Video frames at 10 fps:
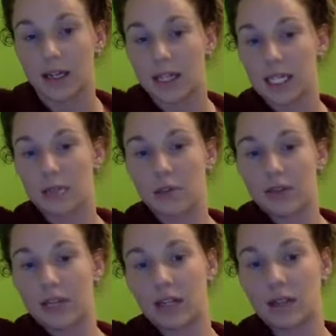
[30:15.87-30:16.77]
Anytime you're
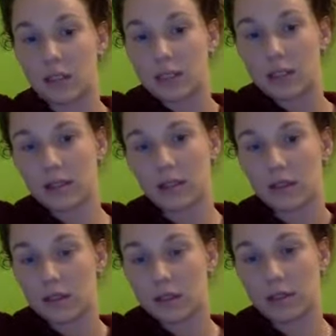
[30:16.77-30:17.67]
feeling
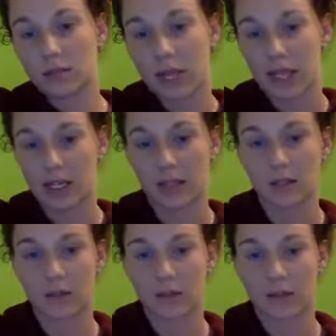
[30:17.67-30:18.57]
those
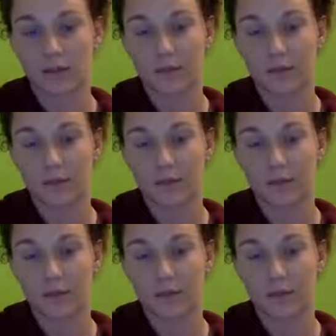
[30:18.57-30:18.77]
pains or